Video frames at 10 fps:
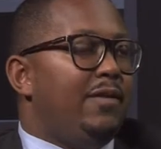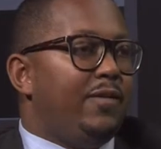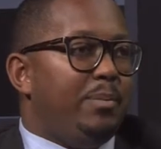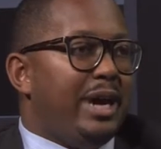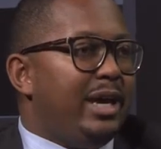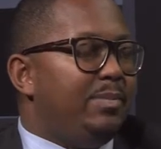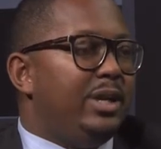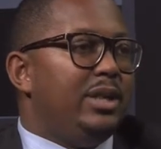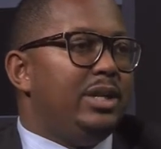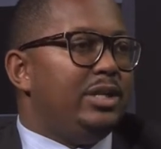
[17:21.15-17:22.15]
for
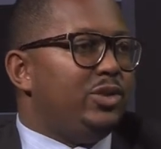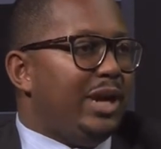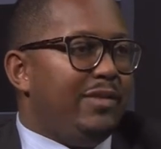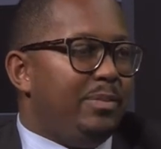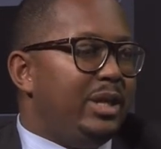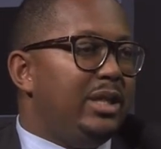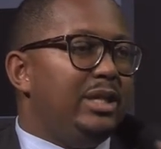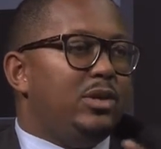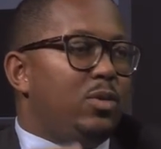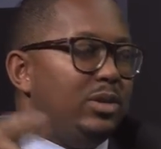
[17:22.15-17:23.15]
bikeability,
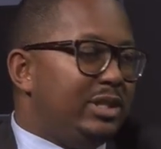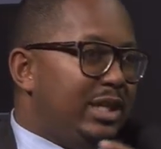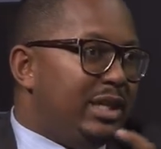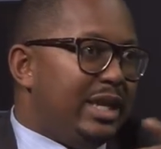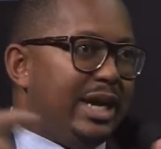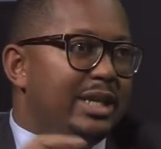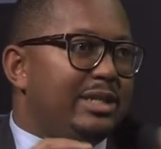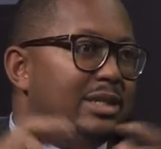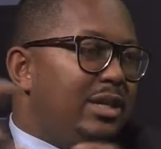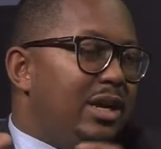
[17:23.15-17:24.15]
drivability,
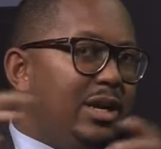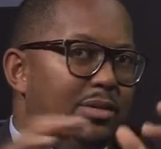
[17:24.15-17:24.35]
signalized,